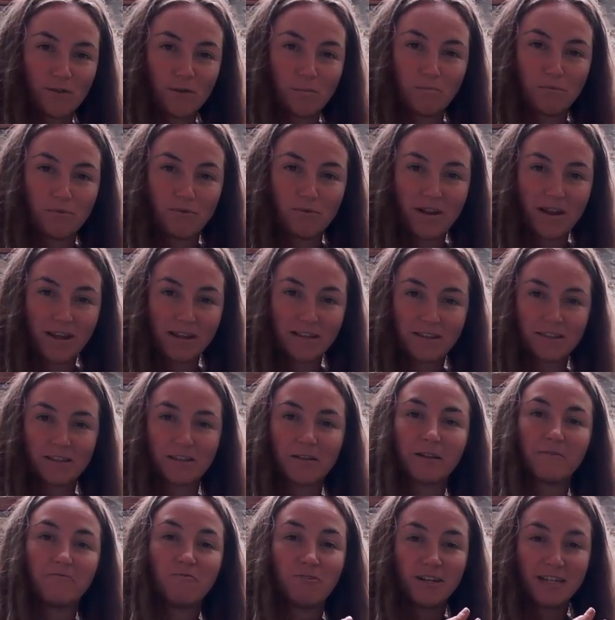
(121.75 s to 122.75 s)
the bricks
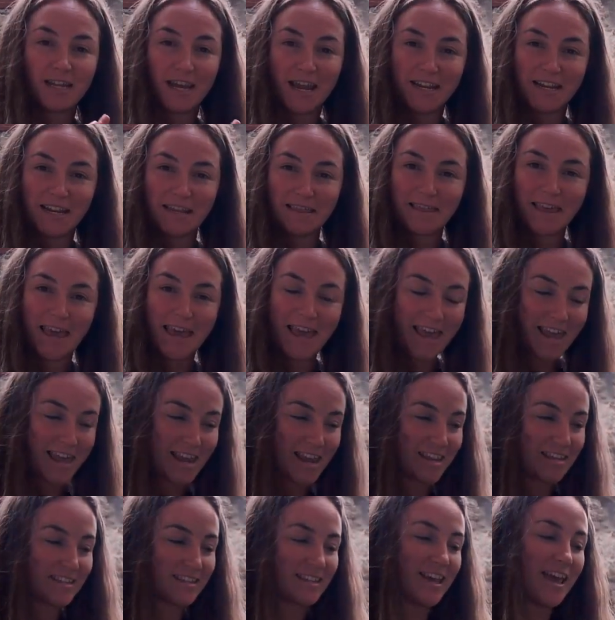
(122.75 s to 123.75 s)
retaining the
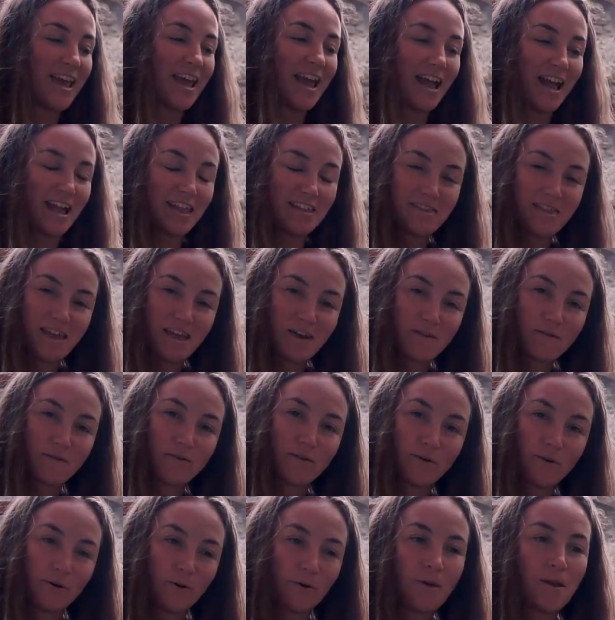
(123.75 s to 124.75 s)
heat and
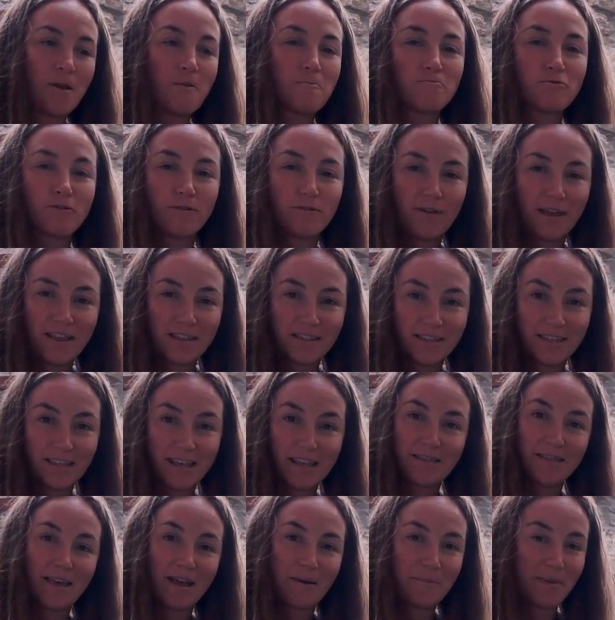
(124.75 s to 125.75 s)
therefore
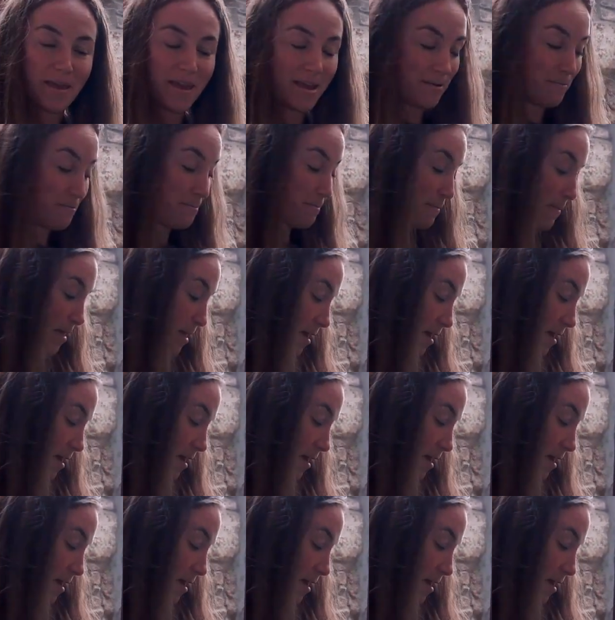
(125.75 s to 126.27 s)
preventing there being